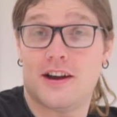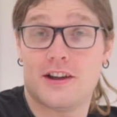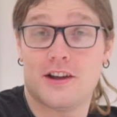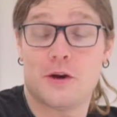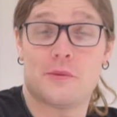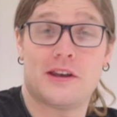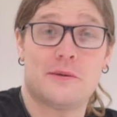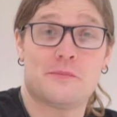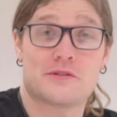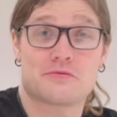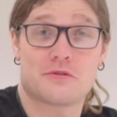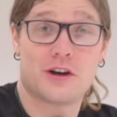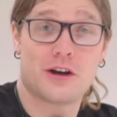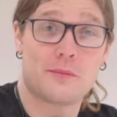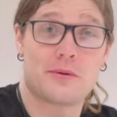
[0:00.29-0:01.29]
Hello, my name is
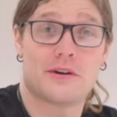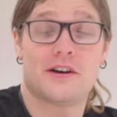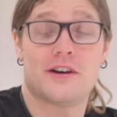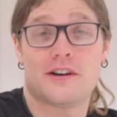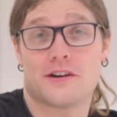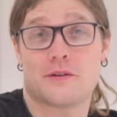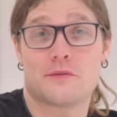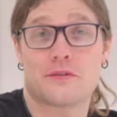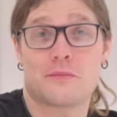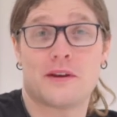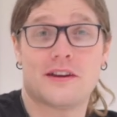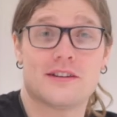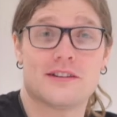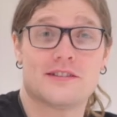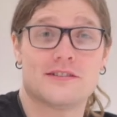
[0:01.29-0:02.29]
Rob. I come from
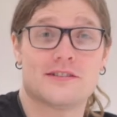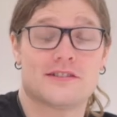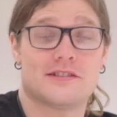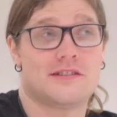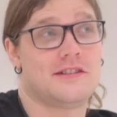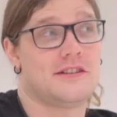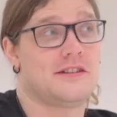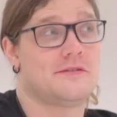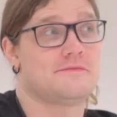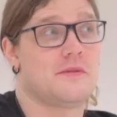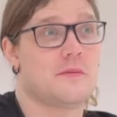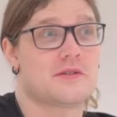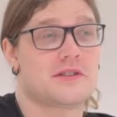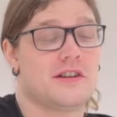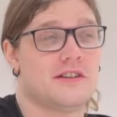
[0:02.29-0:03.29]
England, and
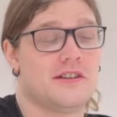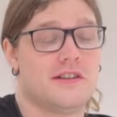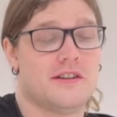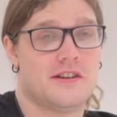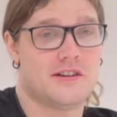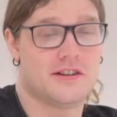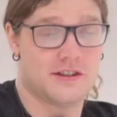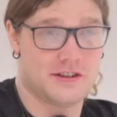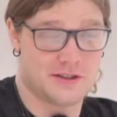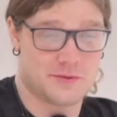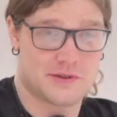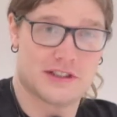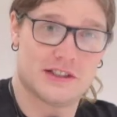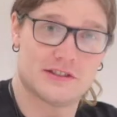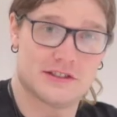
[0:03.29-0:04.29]
I'm studying the
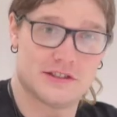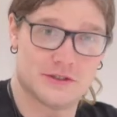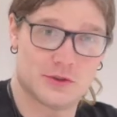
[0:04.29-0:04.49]
hospitality